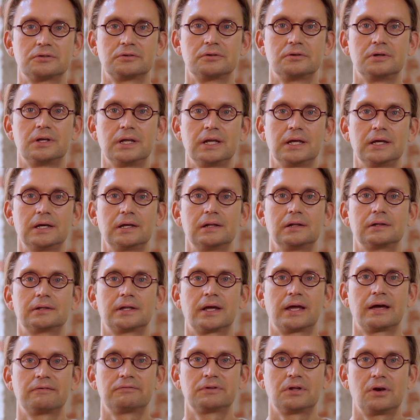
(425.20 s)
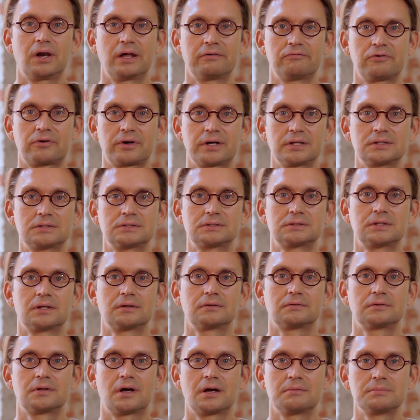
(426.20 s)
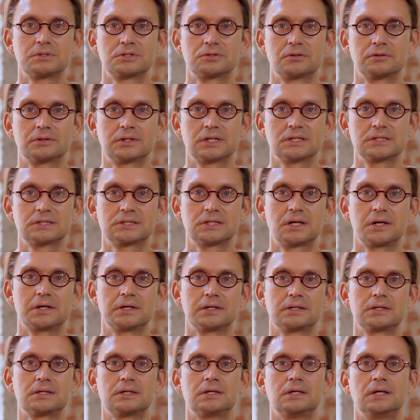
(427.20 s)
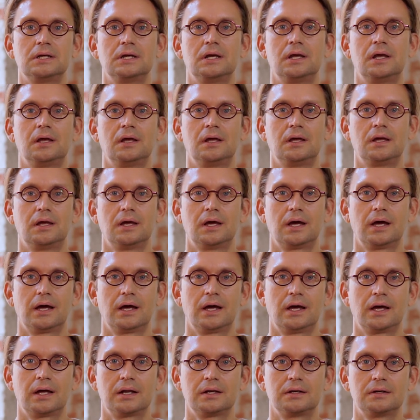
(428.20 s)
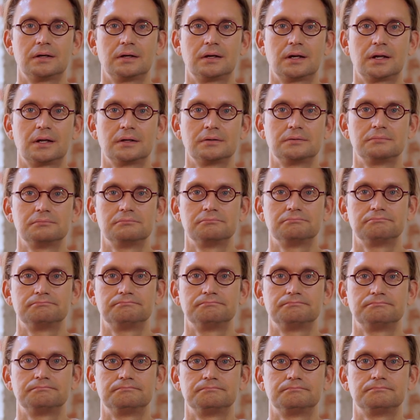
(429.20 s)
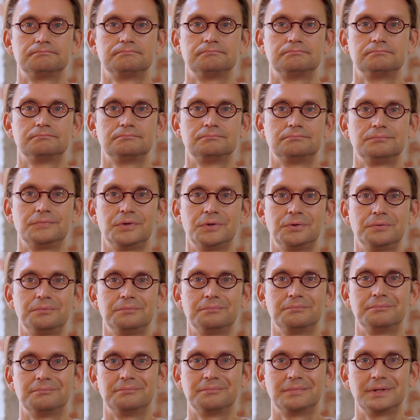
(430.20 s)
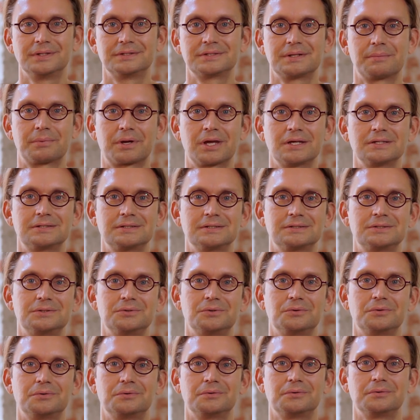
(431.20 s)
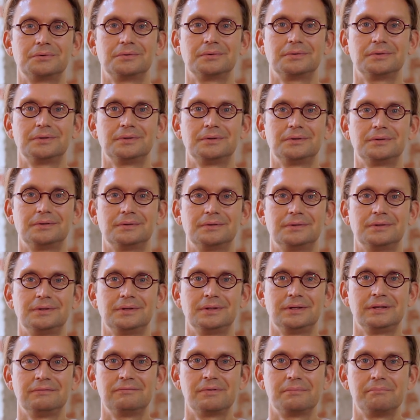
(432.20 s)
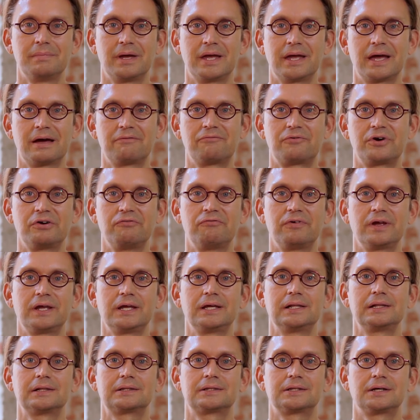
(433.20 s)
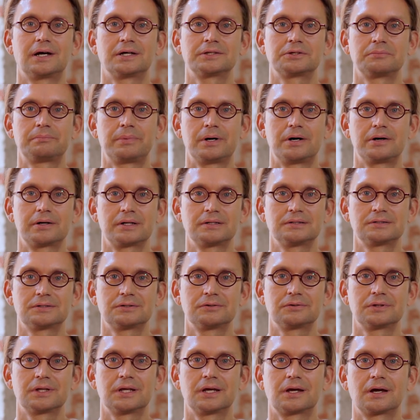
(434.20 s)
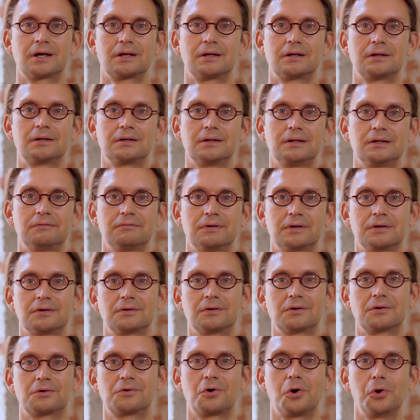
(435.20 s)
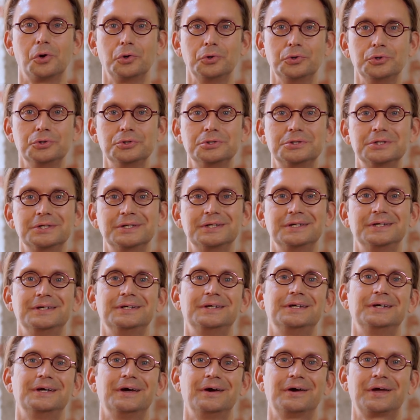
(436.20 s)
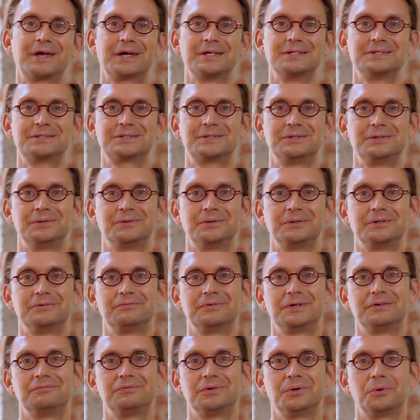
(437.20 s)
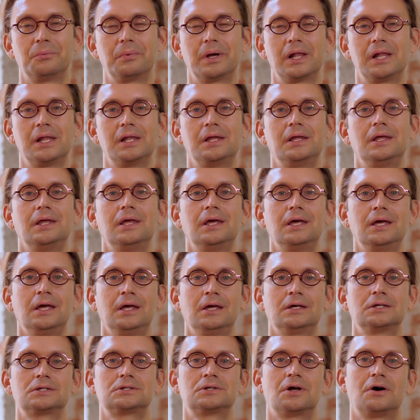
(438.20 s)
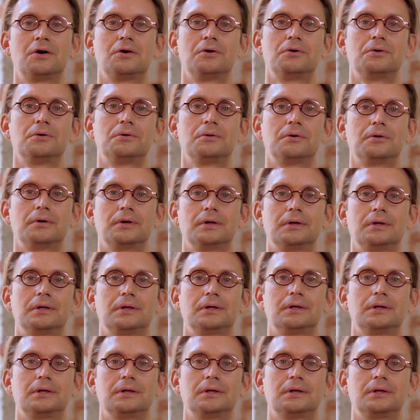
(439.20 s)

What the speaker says: the deal, they have the leverage, the time is on their side. And you, in some cases, you even may have revealed the other parties, so they can even collude against you, if you will. So